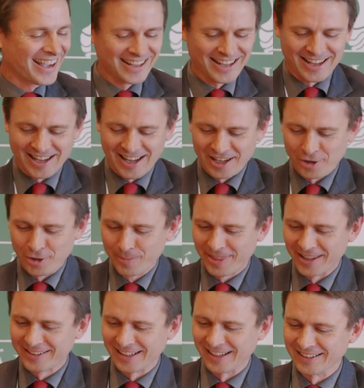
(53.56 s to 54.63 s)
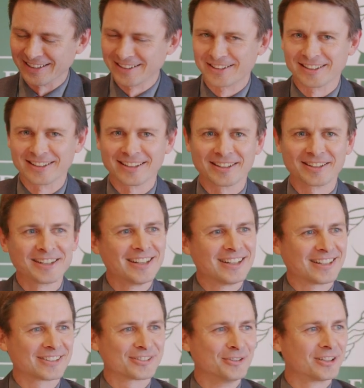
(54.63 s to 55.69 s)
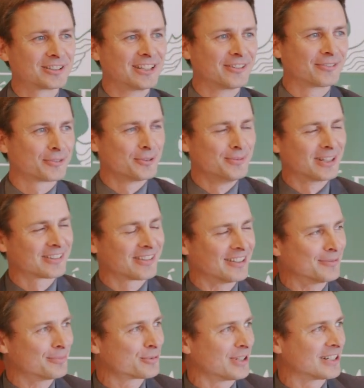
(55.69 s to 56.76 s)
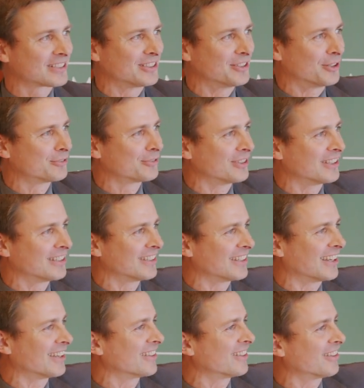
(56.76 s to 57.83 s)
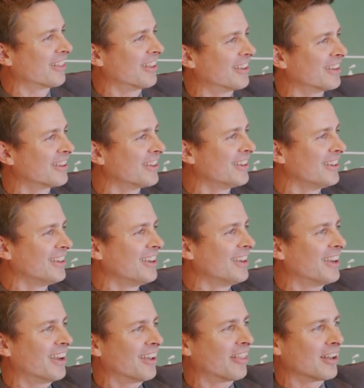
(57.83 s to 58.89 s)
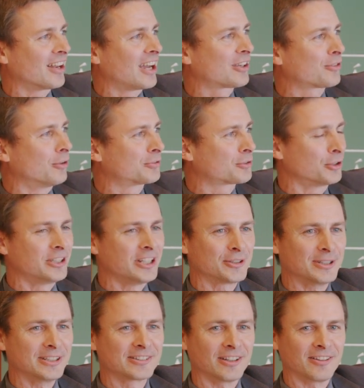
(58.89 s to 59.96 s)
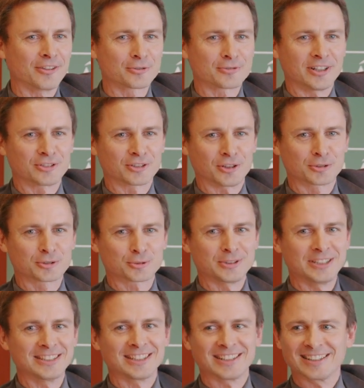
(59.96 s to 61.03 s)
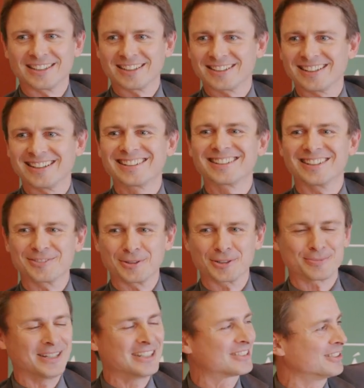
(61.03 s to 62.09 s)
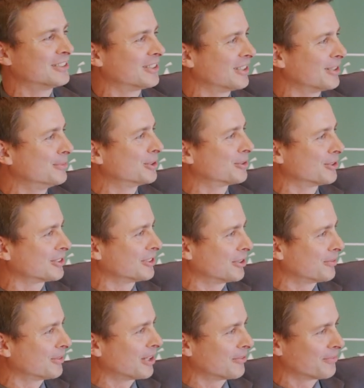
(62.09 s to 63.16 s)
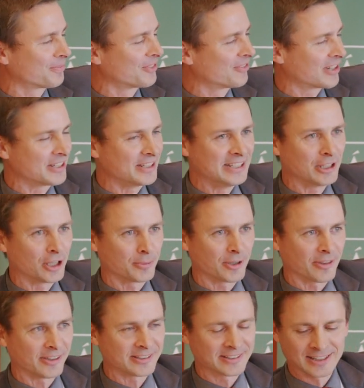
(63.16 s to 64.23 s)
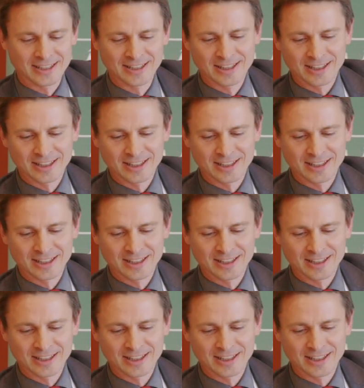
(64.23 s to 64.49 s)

I hope that it does not give too much the impression of the lack of coherence in the French doctrine, as it was mentioned, because we are very eager about this